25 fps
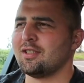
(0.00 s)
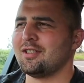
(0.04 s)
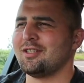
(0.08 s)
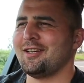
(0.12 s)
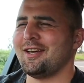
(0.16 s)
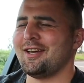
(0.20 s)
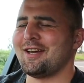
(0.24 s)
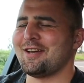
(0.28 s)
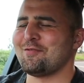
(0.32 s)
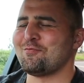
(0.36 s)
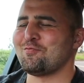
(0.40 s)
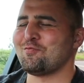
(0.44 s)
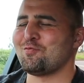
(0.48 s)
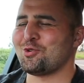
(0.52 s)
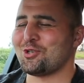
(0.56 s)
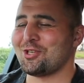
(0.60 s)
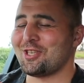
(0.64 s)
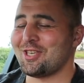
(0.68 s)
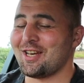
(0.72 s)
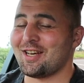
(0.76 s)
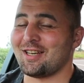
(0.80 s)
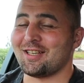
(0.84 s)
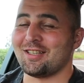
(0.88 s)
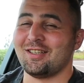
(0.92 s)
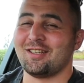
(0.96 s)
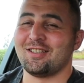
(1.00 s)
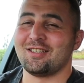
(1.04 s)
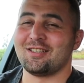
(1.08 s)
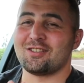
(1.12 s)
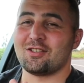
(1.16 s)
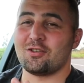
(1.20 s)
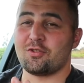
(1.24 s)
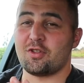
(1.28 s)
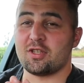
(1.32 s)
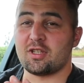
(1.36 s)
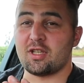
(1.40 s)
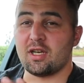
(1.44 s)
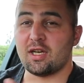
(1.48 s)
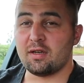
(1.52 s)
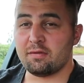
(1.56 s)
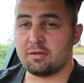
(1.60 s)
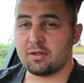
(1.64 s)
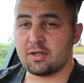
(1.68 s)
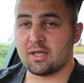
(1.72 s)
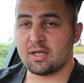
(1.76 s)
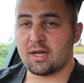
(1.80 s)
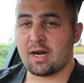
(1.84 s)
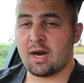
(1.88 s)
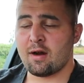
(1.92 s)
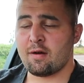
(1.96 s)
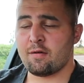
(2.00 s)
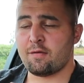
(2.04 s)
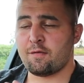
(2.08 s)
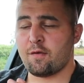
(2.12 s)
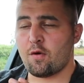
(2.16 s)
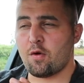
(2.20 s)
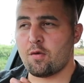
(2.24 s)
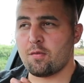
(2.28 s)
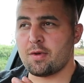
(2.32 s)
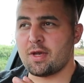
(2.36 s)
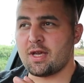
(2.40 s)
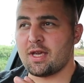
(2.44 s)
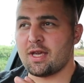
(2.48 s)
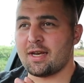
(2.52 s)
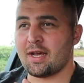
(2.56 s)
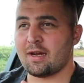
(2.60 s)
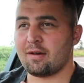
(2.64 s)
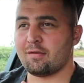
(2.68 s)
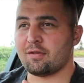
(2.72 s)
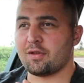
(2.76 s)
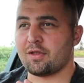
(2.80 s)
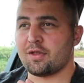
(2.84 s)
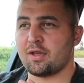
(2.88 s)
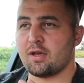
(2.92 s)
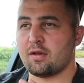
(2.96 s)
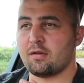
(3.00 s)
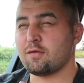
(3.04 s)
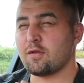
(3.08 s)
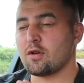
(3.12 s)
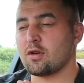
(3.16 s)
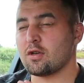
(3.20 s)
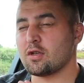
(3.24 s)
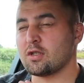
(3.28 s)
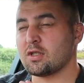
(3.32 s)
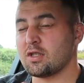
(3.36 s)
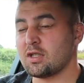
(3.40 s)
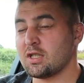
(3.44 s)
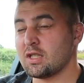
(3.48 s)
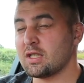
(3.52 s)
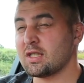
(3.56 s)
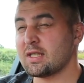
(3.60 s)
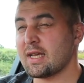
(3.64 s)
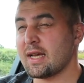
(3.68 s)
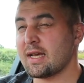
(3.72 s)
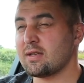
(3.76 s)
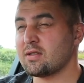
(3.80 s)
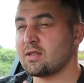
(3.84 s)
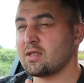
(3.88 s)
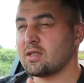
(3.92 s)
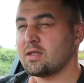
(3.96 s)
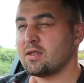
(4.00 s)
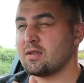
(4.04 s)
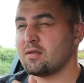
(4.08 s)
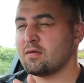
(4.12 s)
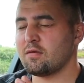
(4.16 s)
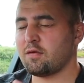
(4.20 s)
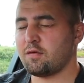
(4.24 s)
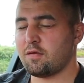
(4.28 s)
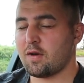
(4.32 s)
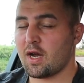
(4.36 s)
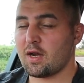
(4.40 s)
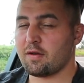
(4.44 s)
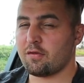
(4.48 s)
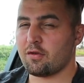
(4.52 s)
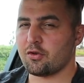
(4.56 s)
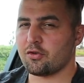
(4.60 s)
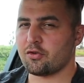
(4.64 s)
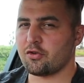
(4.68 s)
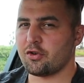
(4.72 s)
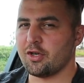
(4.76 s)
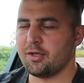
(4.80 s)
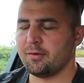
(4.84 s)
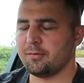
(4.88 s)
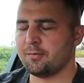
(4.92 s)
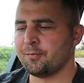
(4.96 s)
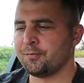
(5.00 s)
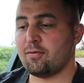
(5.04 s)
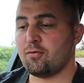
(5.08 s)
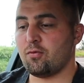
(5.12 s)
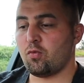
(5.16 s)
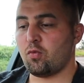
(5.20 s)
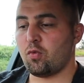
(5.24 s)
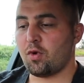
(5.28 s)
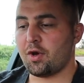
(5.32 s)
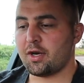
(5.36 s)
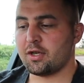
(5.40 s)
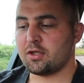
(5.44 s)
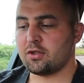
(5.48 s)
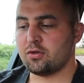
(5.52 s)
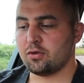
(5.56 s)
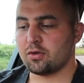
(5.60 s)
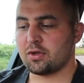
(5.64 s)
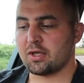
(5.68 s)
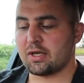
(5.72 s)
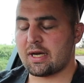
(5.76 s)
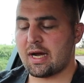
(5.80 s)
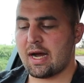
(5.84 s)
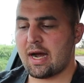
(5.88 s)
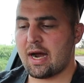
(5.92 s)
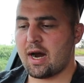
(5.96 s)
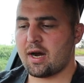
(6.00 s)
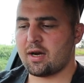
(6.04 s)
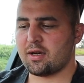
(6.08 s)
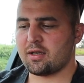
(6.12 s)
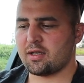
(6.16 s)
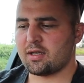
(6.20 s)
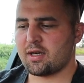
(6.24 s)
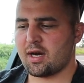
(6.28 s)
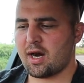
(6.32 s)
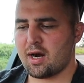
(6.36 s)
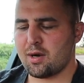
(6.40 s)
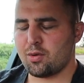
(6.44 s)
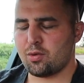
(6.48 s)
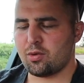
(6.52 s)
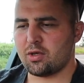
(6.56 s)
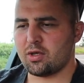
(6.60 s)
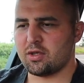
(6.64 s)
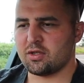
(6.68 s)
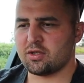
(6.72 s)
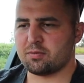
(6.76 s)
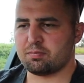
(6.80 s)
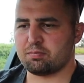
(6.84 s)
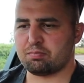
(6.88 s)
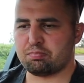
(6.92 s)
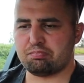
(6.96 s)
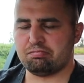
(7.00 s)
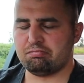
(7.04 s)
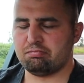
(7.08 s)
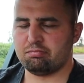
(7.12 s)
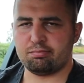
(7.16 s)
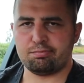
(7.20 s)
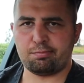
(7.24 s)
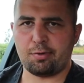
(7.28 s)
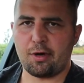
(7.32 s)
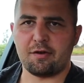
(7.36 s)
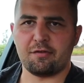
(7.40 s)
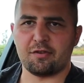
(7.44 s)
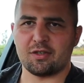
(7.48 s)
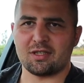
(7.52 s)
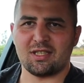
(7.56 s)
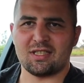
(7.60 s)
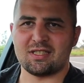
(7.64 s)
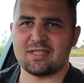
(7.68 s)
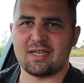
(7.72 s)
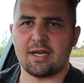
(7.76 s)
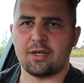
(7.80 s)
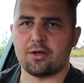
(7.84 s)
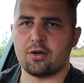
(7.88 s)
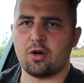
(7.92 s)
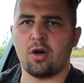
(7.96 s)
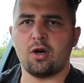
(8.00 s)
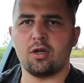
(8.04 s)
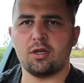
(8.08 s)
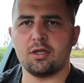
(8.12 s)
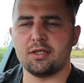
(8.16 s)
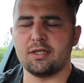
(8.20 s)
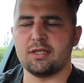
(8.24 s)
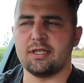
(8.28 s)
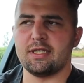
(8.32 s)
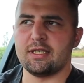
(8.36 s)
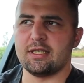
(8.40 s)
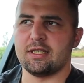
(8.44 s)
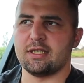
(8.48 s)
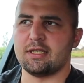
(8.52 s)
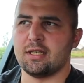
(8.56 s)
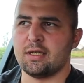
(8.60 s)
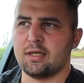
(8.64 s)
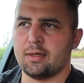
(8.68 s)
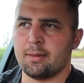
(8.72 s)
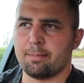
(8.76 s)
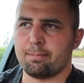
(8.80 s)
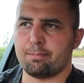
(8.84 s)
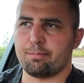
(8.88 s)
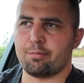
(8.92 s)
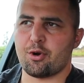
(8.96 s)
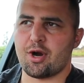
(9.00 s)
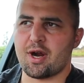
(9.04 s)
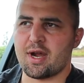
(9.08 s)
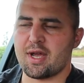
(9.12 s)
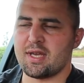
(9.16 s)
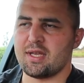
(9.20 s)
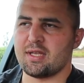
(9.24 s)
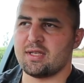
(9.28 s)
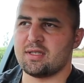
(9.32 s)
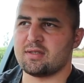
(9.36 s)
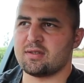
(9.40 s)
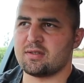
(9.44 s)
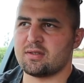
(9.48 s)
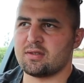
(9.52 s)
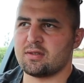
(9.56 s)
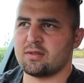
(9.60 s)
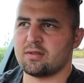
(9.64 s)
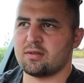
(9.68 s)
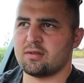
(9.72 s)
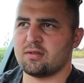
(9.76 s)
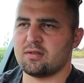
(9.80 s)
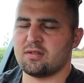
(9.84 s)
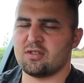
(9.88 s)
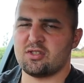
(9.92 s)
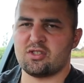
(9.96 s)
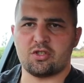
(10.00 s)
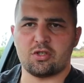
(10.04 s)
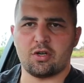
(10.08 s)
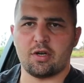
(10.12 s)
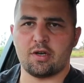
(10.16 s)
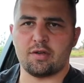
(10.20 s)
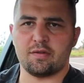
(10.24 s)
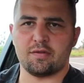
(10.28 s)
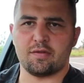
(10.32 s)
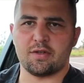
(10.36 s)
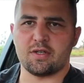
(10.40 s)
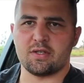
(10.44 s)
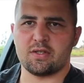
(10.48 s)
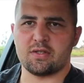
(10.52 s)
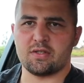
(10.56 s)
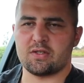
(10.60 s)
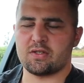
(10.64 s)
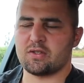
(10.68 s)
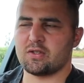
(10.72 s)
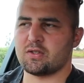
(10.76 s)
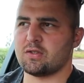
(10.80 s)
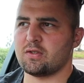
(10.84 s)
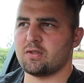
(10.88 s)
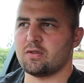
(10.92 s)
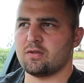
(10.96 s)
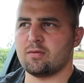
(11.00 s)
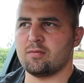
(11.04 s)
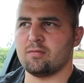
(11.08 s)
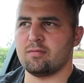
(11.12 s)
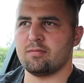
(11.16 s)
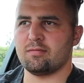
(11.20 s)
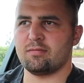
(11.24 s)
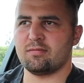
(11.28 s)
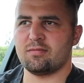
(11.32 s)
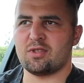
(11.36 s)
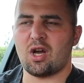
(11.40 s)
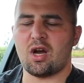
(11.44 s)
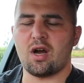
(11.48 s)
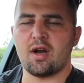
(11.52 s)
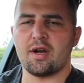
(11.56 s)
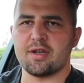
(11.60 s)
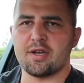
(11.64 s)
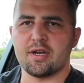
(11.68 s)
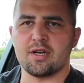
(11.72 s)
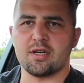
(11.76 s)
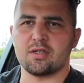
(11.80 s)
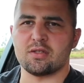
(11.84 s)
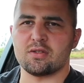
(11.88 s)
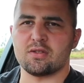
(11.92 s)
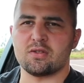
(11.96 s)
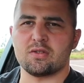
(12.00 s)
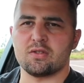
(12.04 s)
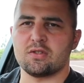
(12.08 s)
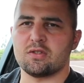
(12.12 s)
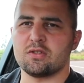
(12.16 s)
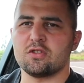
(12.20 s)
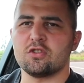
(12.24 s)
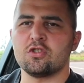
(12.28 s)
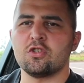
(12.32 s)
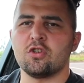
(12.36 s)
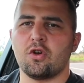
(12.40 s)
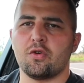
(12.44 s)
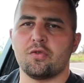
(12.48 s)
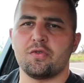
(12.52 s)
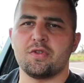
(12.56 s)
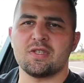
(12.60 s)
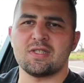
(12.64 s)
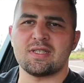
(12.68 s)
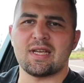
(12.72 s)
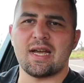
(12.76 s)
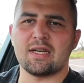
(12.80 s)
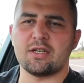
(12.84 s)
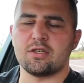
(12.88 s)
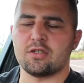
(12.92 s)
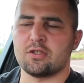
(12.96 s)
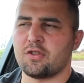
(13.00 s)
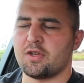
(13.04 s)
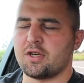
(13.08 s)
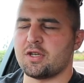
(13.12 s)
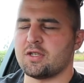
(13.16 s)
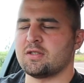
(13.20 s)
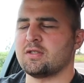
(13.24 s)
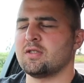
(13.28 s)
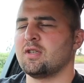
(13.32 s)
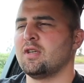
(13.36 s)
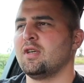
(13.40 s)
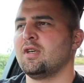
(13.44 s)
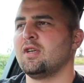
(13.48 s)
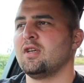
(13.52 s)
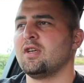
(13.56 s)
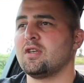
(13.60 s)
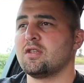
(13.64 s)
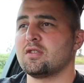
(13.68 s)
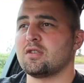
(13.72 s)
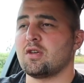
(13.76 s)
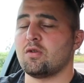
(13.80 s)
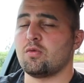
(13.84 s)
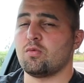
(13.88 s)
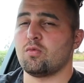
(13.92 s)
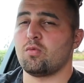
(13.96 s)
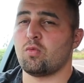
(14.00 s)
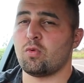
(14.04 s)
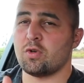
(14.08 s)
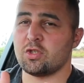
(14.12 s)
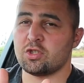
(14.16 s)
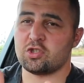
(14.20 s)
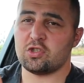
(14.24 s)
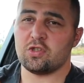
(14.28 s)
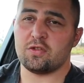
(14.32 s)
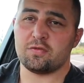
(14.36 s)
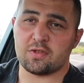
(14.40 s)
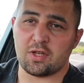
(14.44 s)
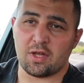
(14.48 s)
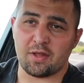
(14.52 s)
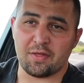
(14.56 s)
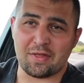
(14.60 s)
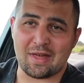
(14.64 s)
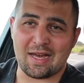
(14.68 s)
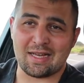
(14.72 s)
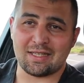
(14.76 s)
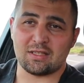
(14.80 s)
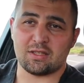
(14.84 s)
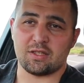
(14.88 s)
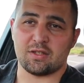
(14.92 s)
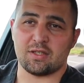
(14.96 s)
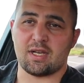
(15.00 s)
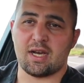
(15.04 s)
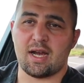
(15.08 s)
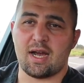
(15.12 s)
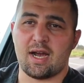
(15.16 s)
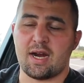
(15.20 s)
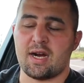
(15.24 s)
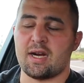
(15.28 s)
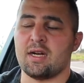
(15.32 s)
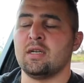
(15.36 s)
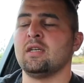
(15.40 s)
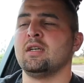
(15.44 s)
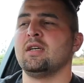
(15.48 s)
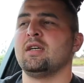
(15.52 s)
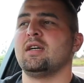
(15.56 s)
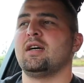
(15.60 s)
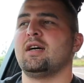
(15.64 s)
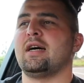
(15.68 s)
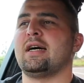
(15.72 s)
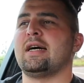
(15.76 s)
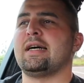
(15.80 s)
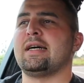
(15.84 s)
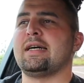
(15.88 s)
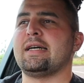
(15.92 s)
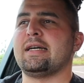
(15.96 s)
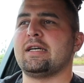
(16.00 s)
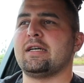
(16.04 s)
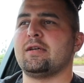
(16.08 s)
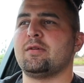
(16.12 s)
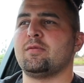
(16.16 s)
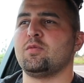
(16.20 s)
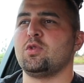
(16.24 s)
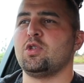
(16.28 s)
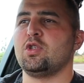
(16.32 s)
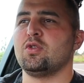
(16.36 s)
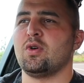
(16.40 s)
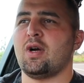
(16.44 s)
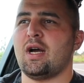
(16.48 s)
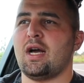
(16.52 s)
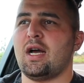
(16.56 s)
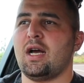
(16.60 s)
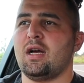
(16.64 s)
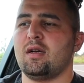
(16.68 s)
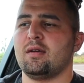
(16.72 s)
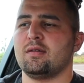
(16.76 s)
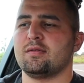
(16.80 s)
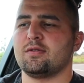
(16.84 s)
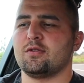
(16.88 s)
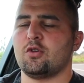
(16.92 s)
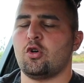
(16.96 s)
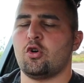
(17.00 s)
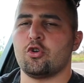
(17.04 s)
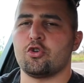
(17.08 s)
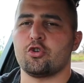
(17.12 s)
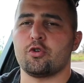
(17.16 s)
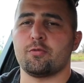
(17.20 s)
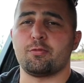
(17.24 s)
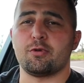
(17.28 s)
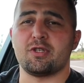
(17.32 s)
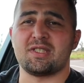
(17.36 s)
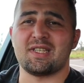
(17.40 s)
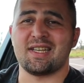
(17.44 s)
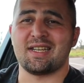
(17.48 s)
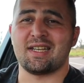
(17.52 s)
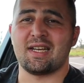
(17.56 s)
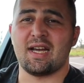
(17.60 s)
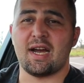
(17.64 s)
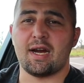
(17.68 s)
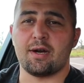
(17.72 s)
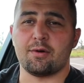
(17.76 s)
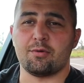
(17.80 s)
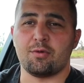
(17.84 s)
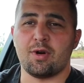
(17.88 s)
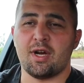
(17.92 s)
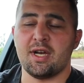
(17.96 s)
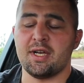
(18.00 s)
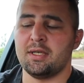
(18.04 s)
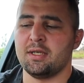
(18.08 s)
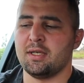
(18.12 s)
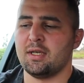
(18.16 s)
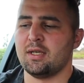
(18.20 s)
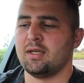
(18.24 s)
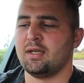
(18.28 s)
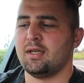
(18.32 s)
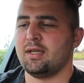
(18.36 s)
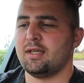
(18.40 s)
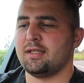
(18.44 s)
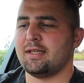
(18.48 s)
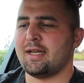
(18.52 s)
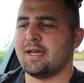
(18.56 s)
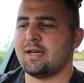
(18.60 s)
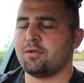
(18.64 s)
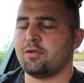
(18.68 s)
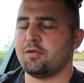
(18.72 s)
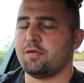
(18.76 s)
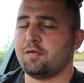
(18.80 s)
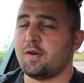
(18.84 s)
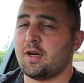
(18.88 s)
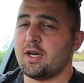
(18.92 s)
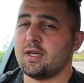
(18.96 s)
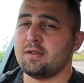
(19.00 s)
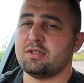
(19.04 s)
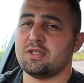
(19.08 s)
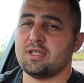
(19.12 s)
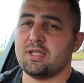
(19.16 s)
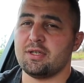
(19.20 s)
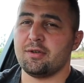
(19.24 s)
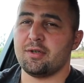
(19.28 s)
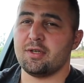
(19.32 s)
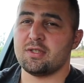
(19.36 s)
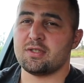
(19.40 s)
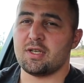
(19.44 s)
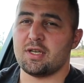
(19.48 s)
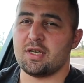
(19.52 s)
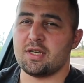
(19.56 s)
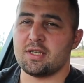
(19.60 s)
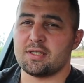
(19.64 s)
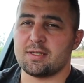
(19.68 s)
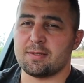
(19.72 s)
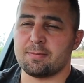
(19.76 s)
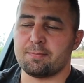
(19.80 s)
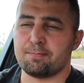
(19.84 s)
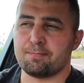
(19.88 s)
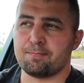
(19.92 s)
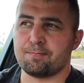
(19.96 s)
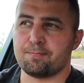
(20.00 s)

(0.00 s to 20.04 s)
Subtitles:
But yeah, so they delivered the car for me and everything for $6,500. When I took the car was perfectly sound. All I needed, brakes, service, tires, you know, the standard things. So once you've done that to the car, you have 100% car. Right now the 5 series is